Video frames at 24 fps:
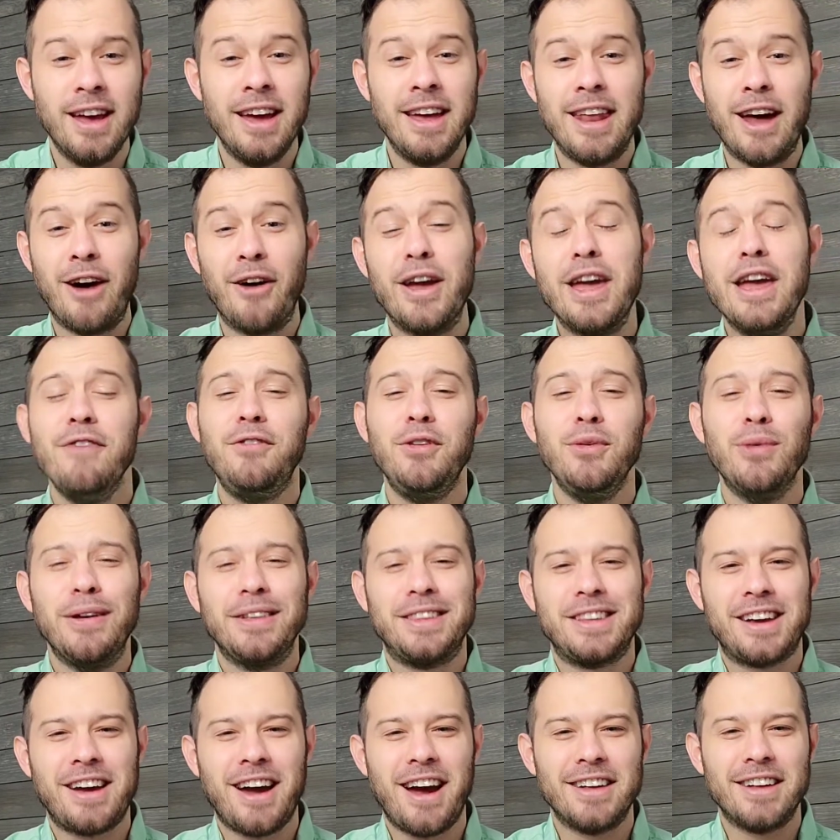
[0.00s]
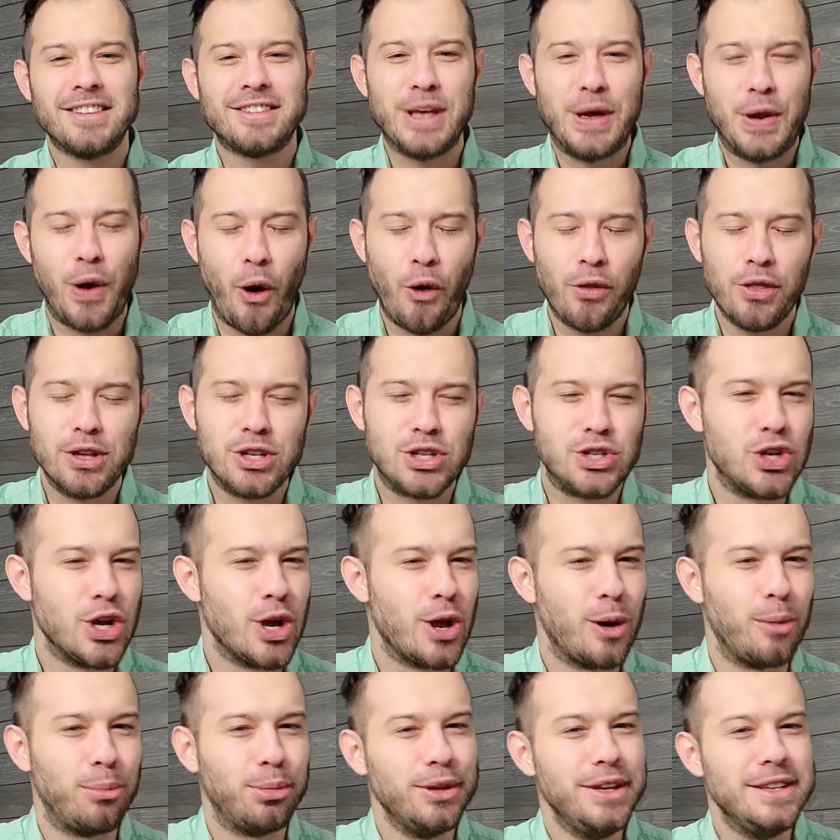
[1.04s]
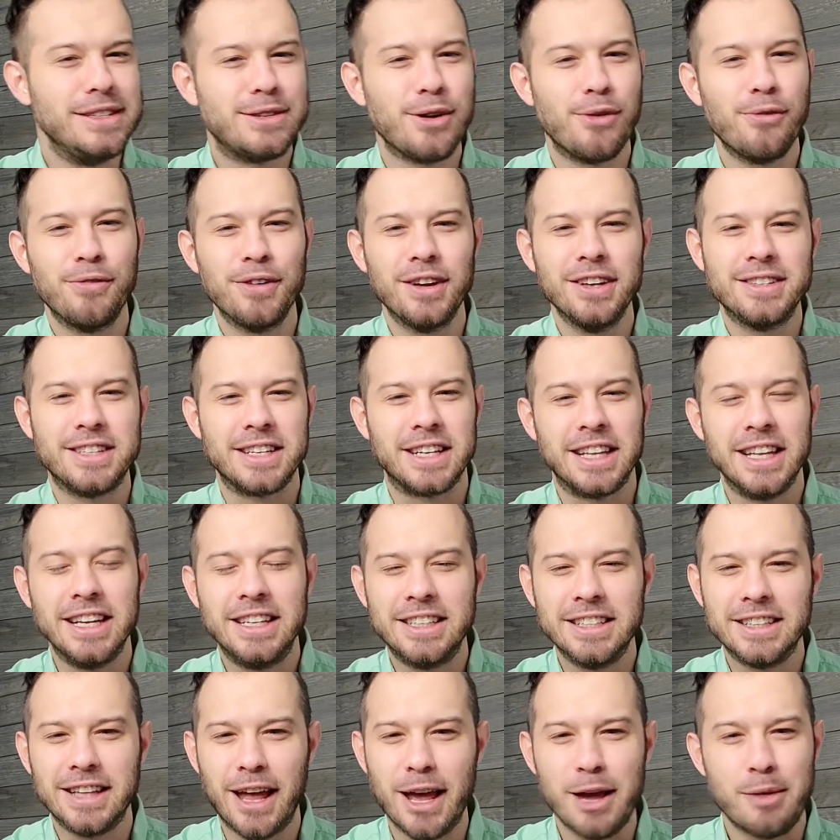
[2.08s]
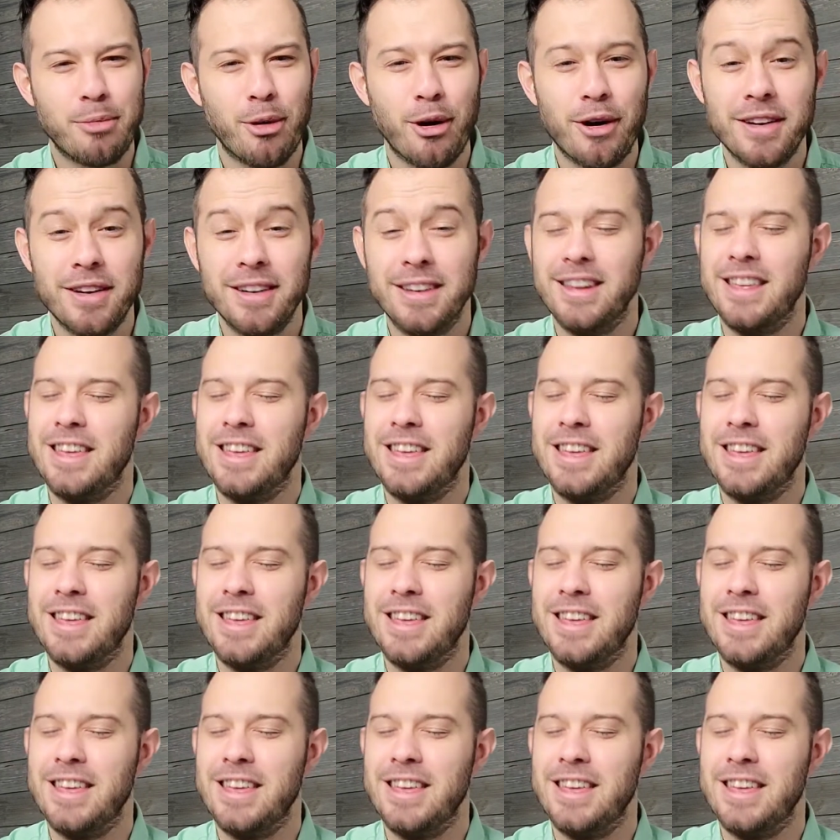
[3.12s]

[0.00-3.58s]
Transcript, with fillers: Now, if you like the content on this channel, please don't forget to click the like button.